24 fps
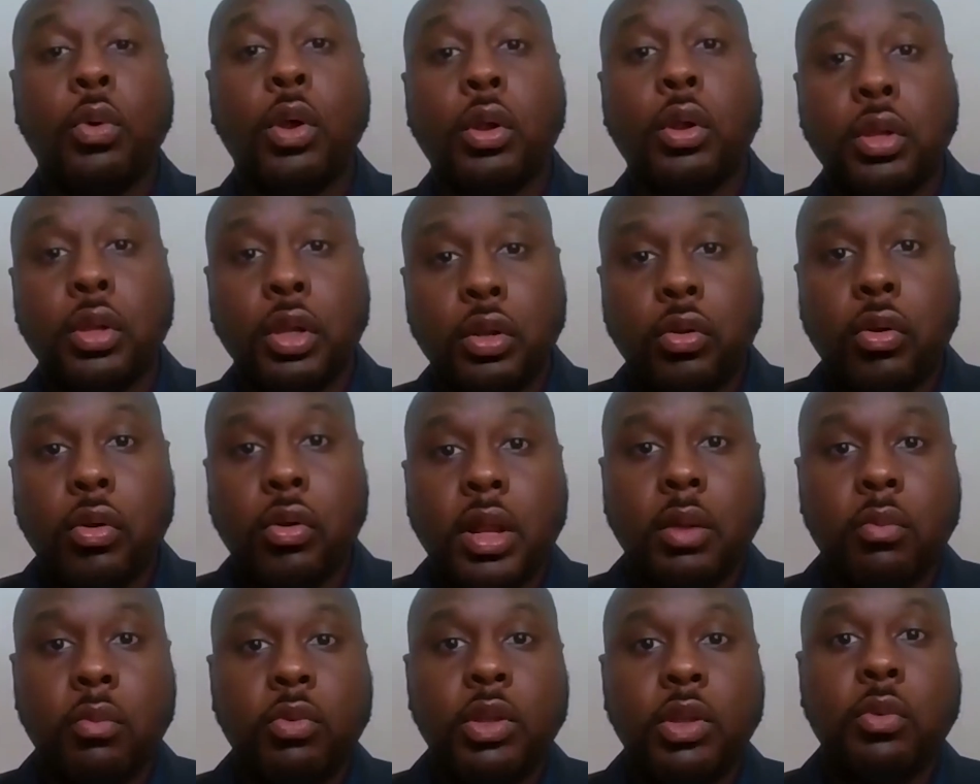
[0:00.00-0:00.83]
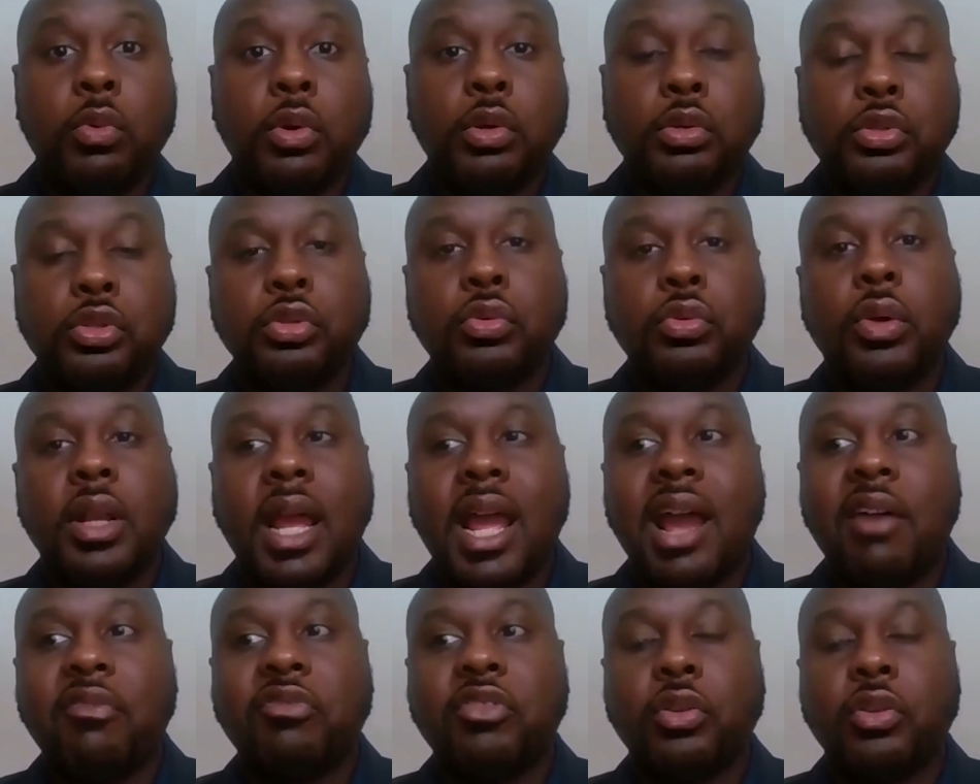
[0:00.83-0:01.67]
working on it. We will do it
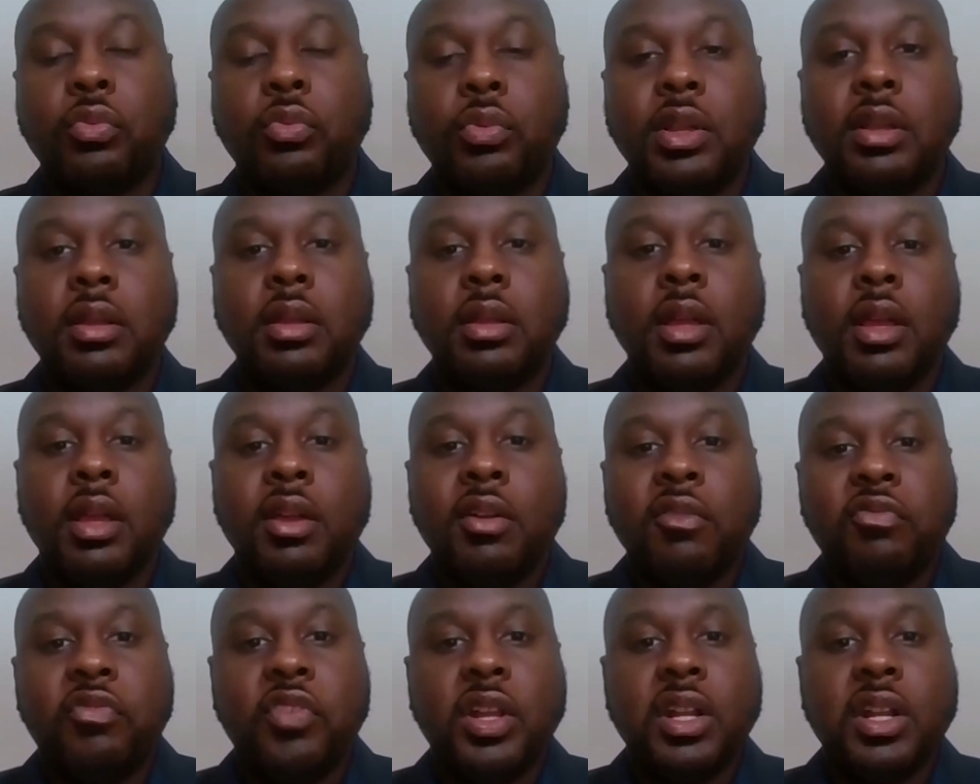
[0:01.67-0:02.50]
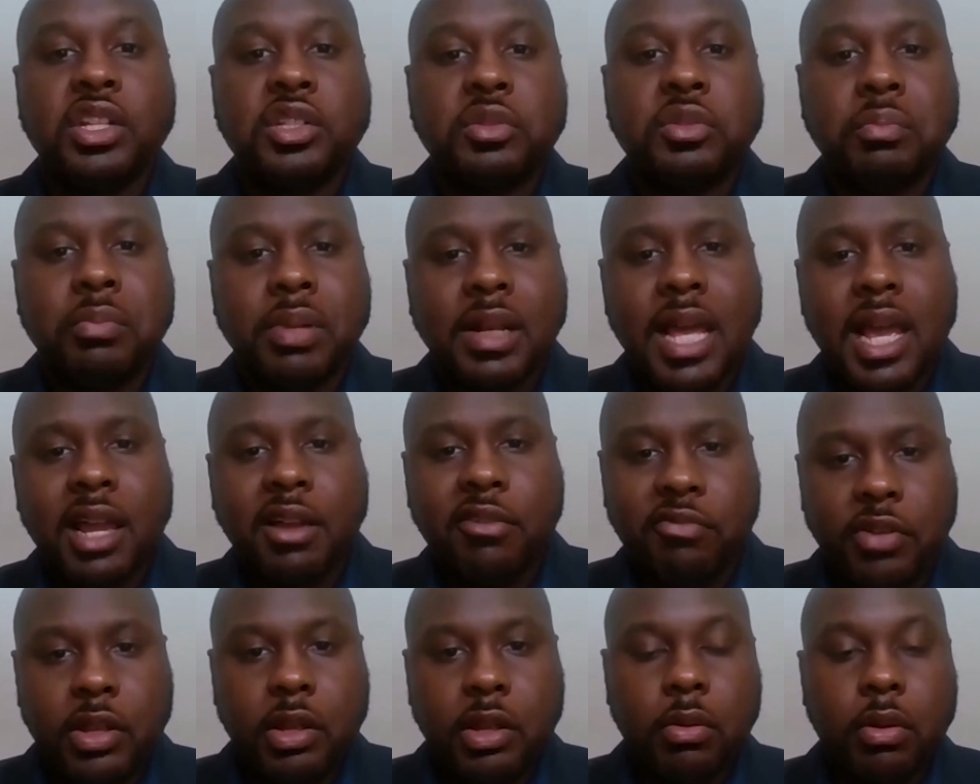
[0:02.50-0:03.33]
after we finish Black
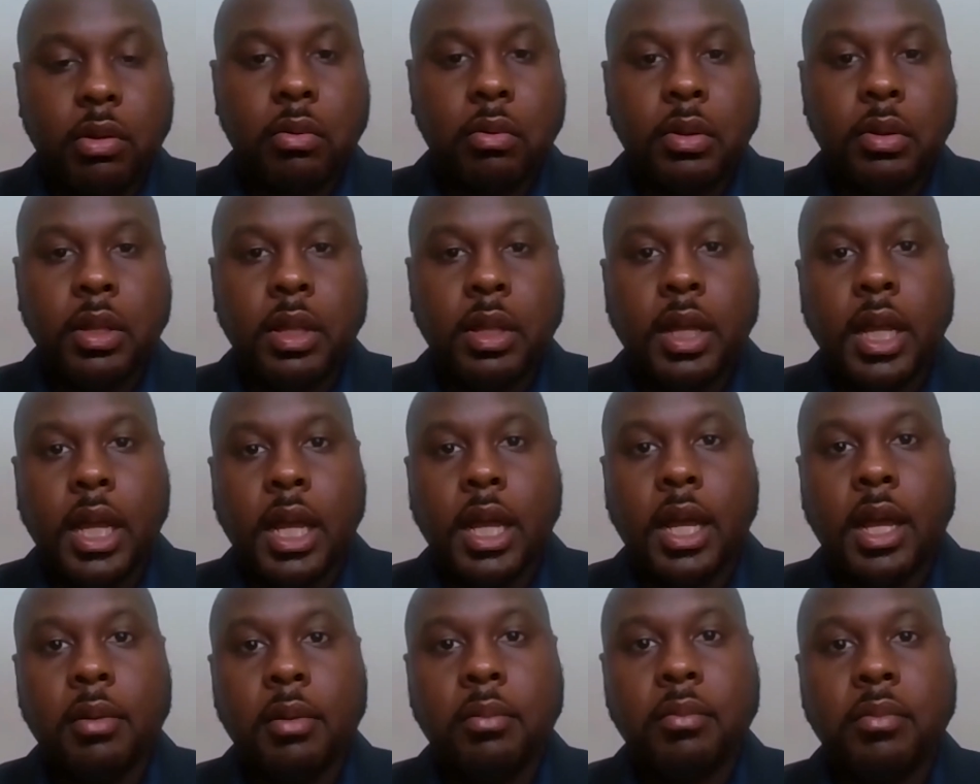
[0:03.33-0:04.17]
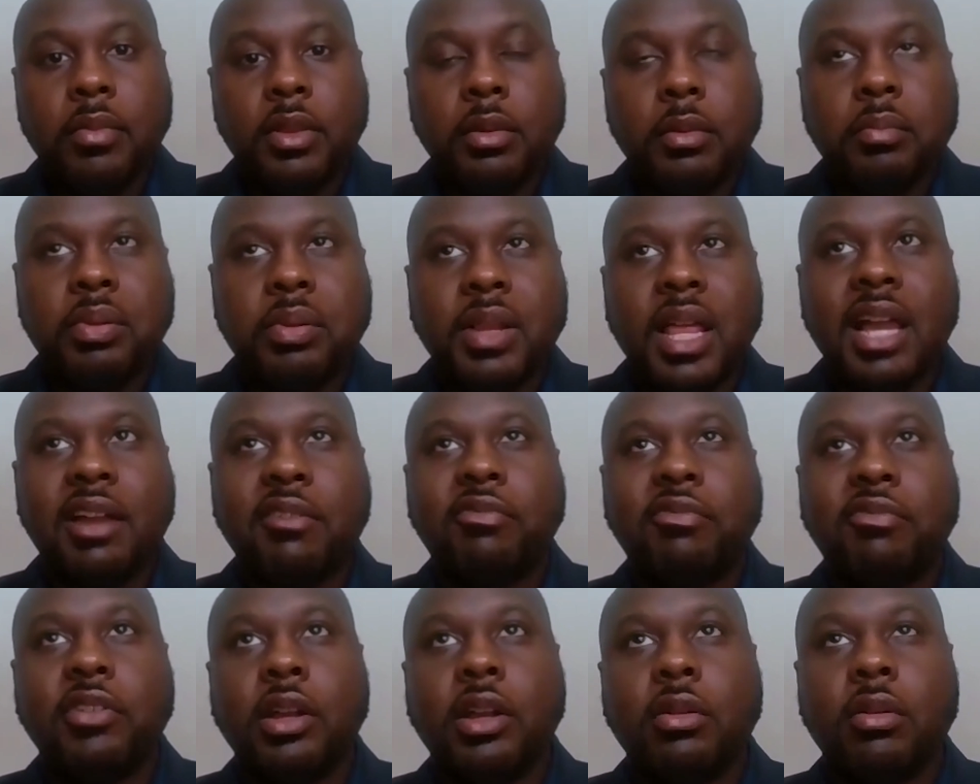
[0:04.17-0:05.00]
Pharaoh. Black
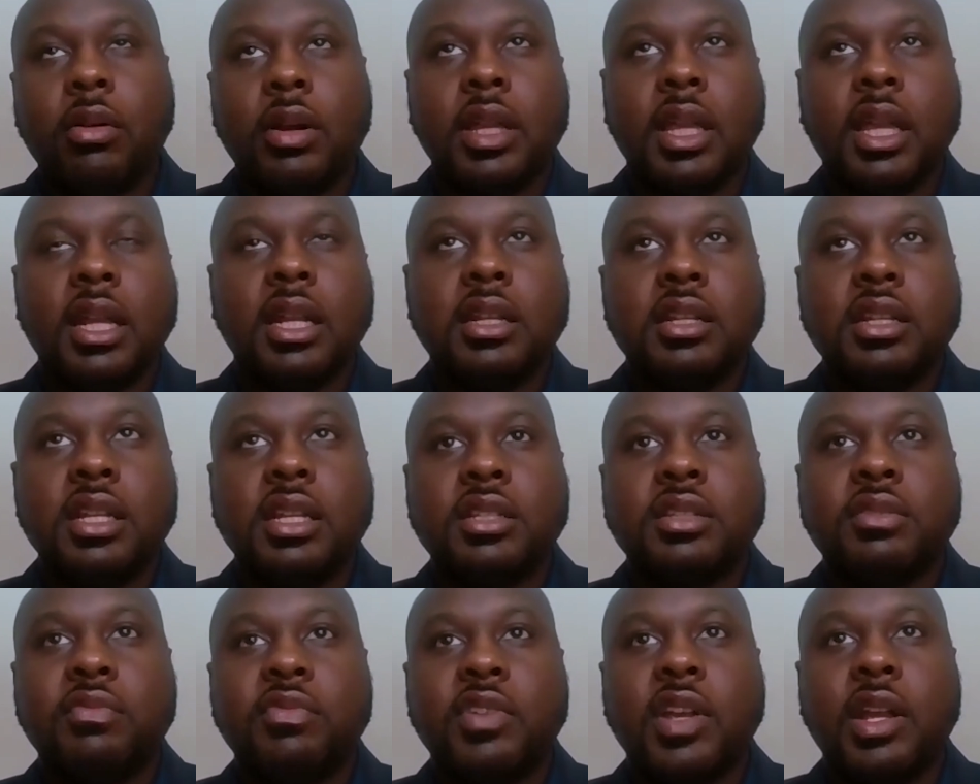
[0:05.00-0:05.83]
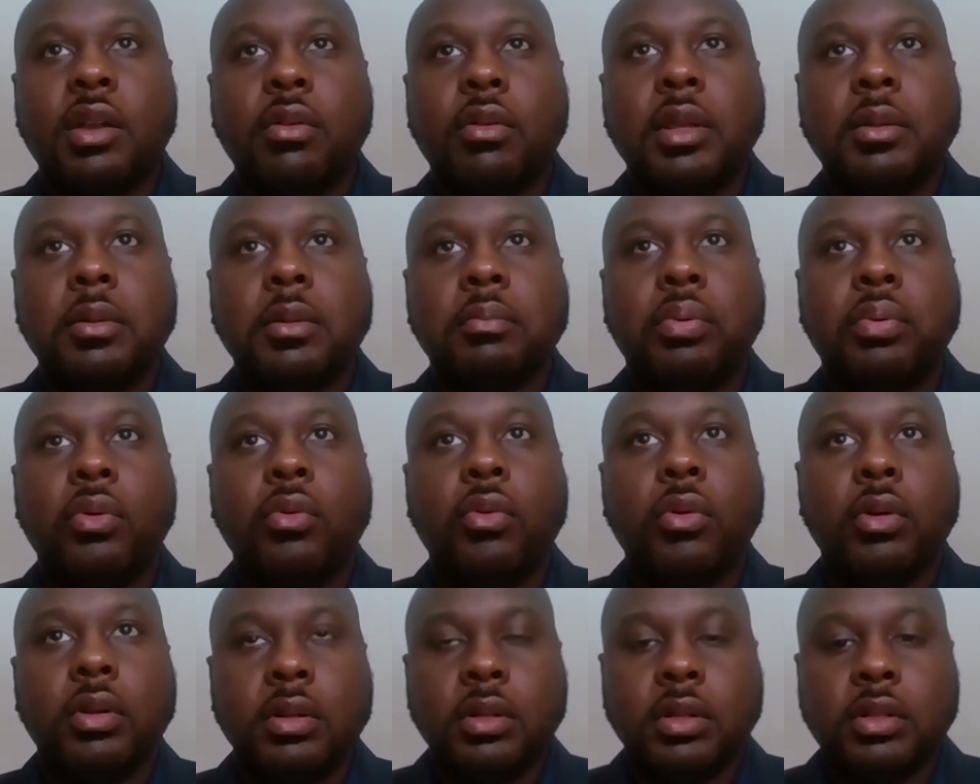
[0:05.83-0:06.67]
Pharaoh again. It's very
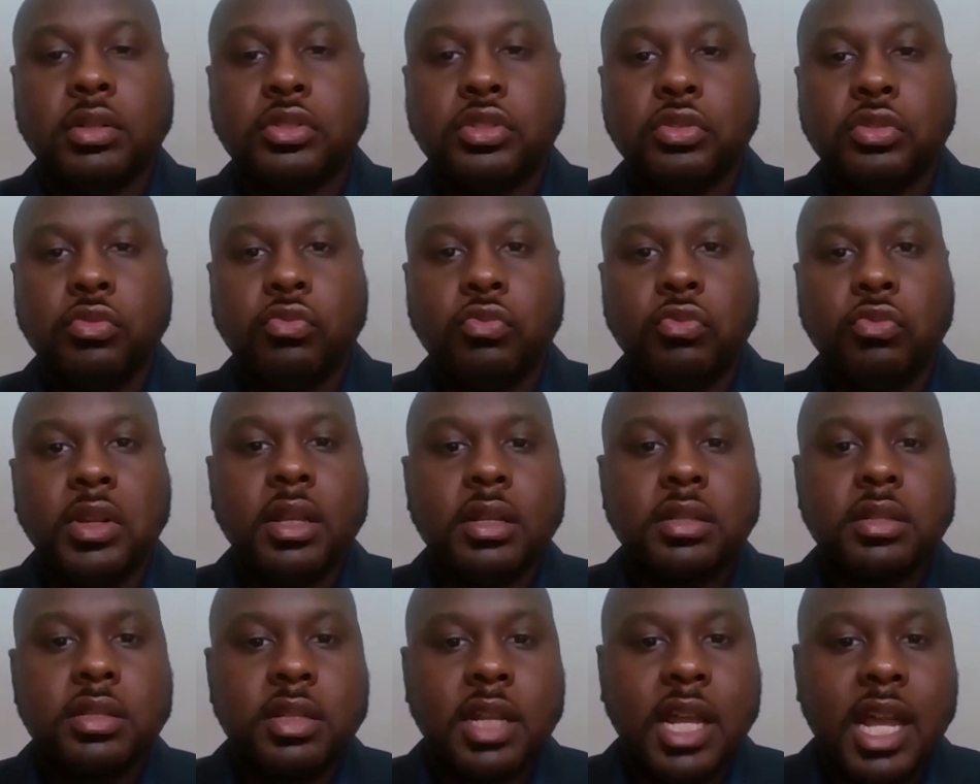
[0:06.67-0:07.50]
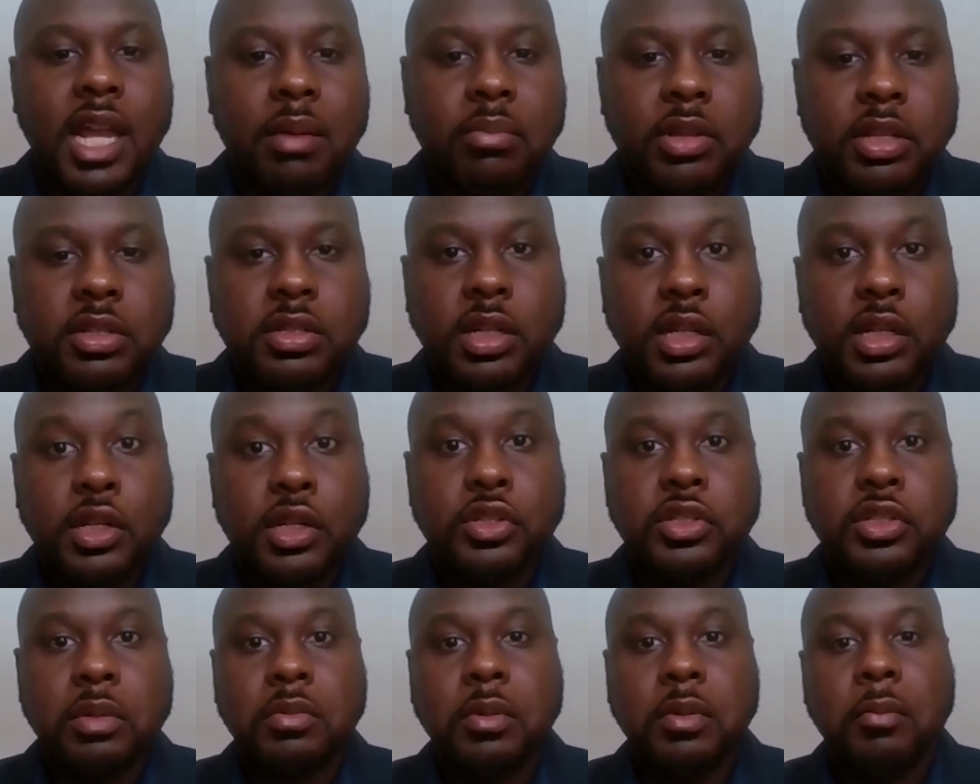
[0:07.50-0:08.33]
important to reestablish
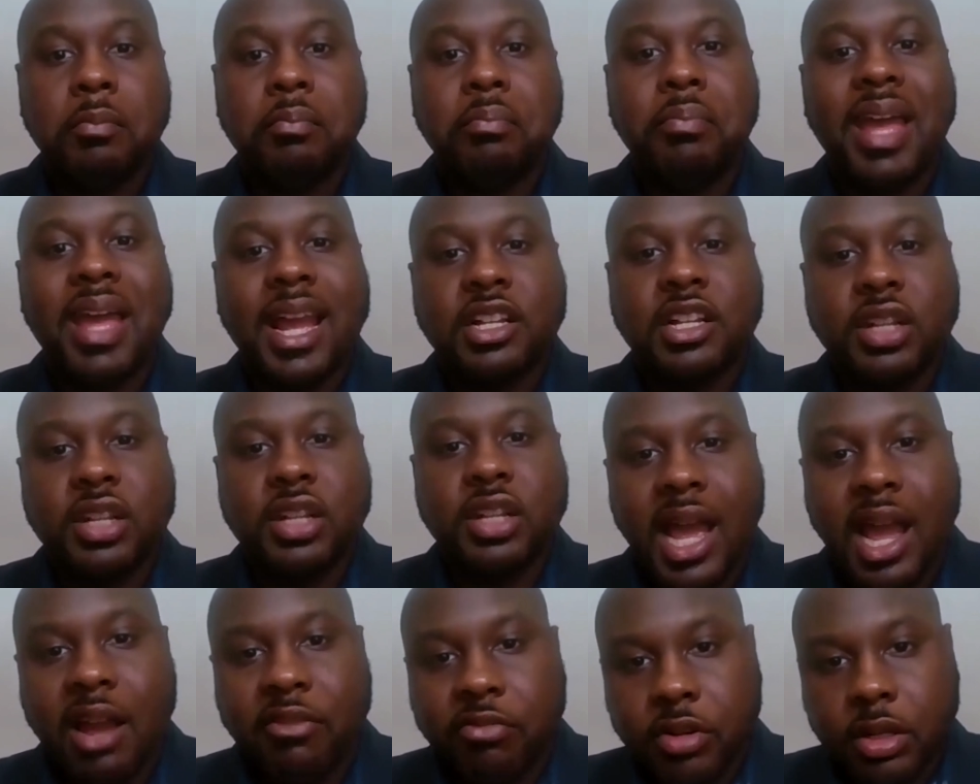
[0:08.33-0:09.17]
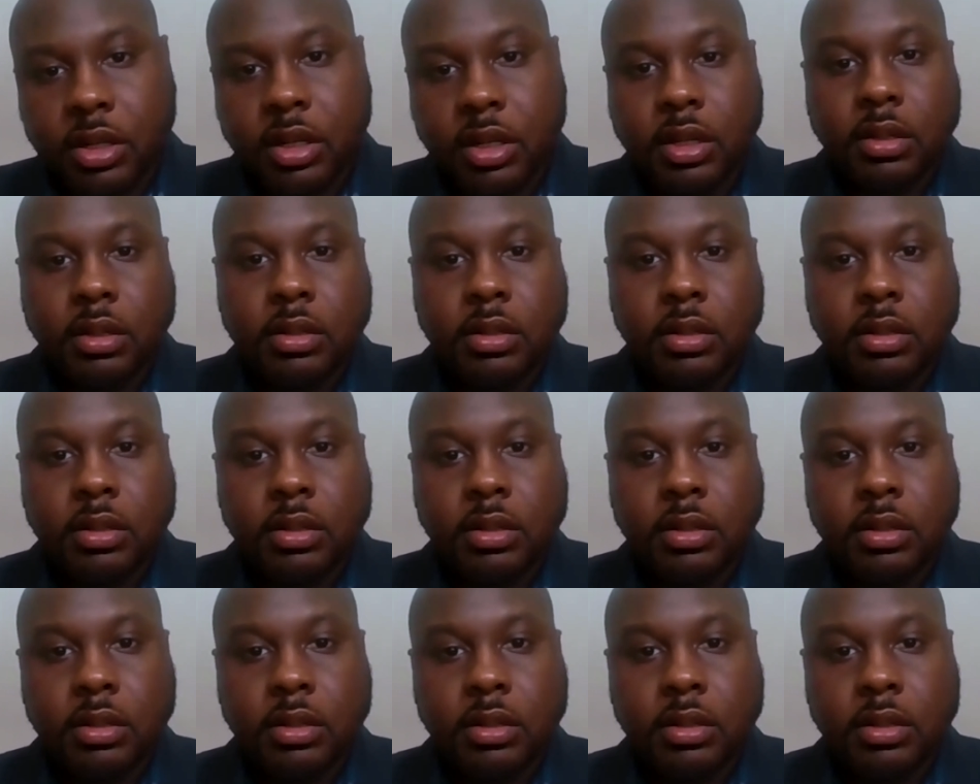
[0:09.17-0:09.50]
Egypt back to Africa